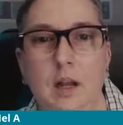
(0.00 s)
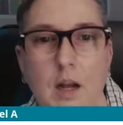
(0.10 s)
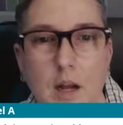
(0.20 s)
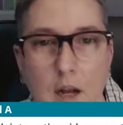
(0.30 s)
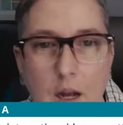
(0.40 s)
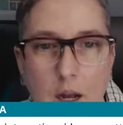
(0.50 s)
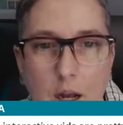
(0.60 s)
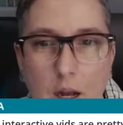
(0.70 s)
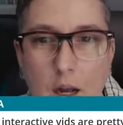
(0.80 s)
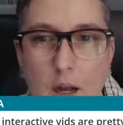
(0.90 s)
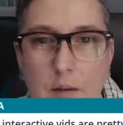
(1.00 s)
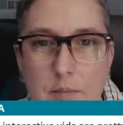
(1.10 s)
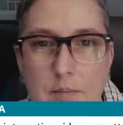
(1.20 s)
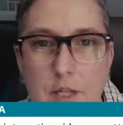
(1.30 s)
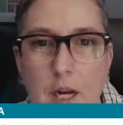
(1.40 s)

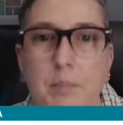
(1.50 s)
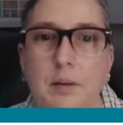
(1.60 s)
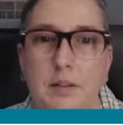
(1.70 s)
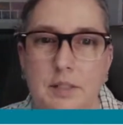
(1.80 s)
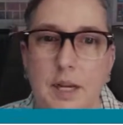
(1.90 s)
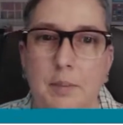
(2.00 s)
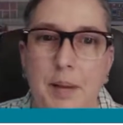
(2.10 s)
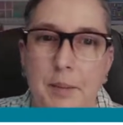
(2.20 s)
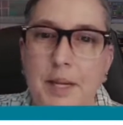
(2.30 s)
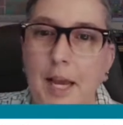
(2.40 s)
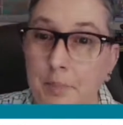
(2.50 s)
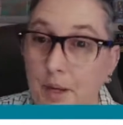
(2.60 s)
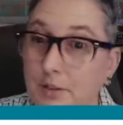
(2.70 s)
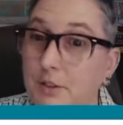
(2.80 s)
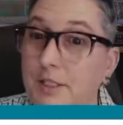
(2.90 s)
Yep, it's like a baby ed
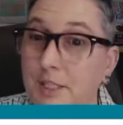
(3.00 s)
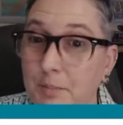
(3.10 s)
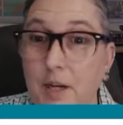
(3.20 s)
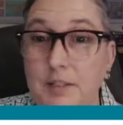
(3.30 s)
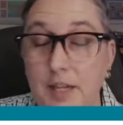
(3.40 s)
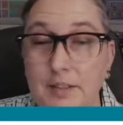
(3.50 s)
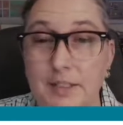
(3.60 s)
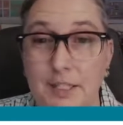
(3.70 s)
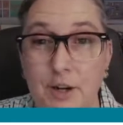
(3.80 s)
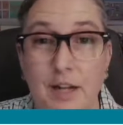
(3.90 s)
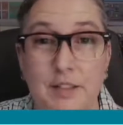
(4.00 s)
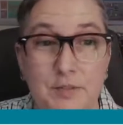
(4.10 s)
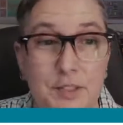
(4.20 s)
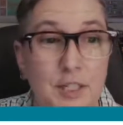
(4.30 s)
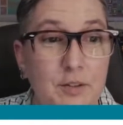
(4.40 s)
puzzle in Nearpod. Yes, the interactive
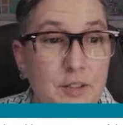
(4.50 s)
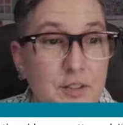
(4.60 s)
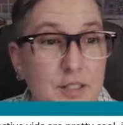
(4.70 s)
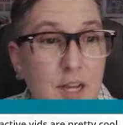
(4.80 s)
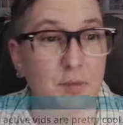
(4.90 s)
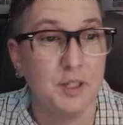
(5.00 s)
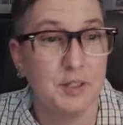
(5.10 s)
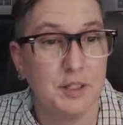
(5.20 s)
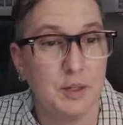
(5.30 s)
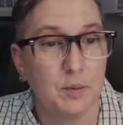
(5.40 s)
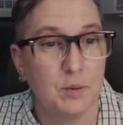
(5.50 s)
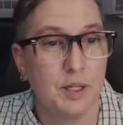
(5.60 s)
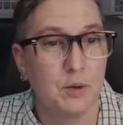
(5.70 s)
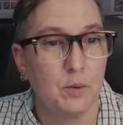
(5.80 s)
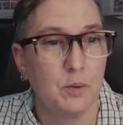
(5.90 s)
videos is definitely really
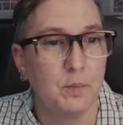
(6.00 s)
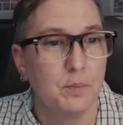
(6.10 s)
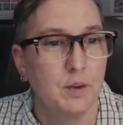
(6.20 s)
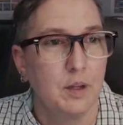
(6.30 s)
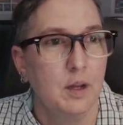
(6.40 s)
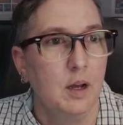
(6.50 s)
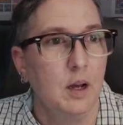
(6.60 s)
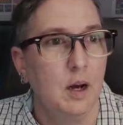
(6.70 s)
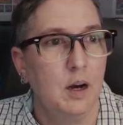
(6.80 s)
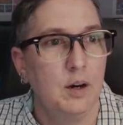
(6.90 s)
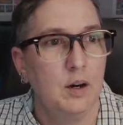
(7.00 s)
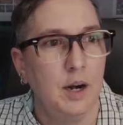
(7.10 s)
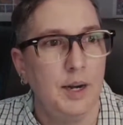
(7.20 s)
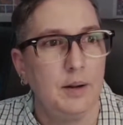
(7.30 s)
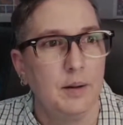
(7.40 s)
cool. All
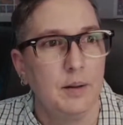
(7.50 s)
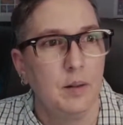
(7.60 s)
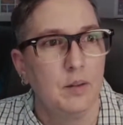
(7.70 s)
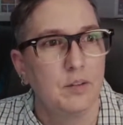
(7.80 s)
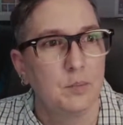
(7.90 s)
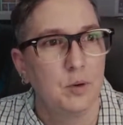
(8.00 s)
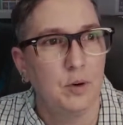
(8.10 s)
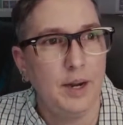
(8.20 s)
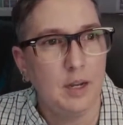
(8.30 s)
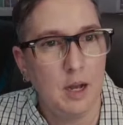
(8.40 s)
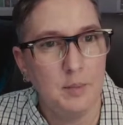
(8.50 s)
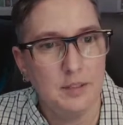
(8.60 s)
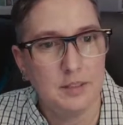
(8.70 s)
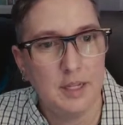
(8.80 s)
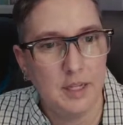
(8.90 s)
right, some great
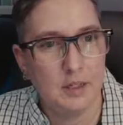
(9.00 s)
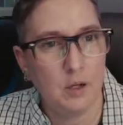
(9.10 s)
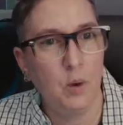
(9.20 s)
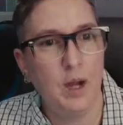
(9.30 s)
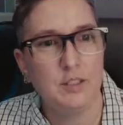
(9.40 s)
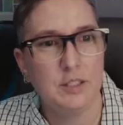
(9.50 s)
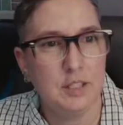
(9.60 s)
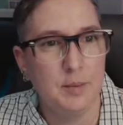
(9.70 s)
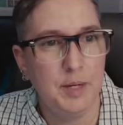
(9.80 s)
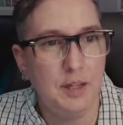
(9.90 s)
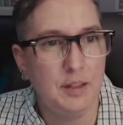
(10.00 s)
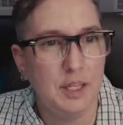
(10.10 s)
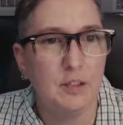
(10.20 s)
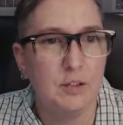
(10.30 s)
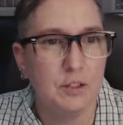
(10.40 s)
comments and questions coming in.
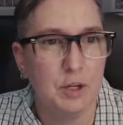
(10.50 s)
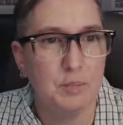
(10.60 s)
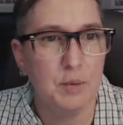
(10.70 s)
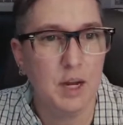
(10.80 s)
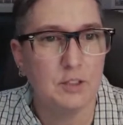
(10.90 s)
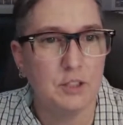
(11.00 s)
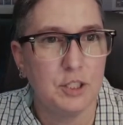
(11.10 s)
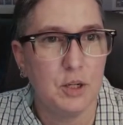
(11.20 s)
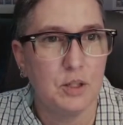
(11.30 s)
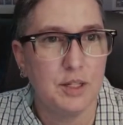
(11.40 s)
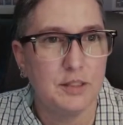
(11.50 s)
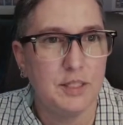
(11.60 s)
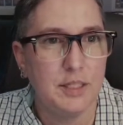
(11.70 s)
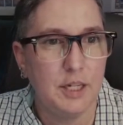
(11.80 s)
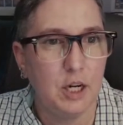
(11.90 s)
Thank you so much. So let's
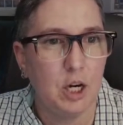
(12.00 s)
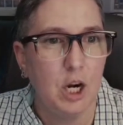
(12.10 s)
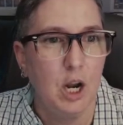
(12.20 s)
see here.